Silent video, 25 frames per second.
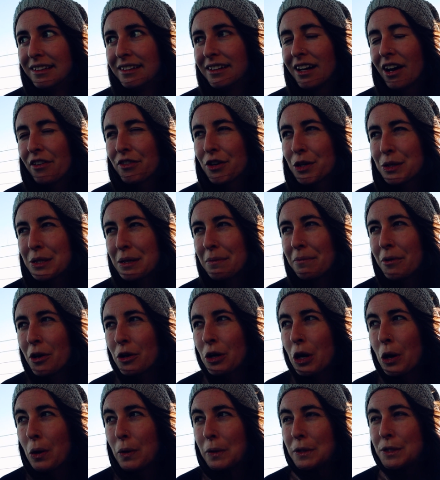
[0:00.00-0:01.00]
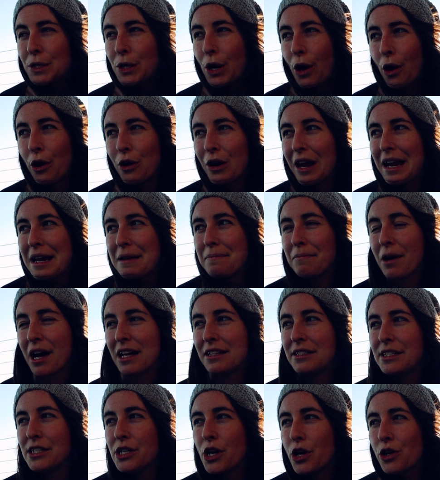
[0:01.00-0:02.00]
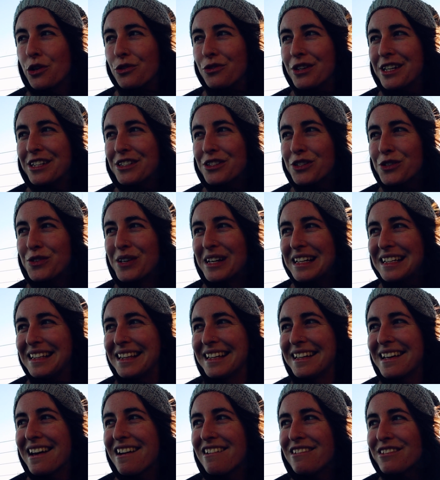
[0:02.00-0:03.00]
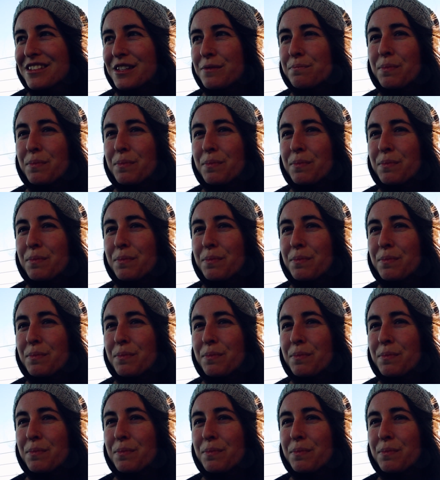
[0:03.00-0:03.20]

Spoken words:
Of course, I'm not going to go eat my deodorant or anything else,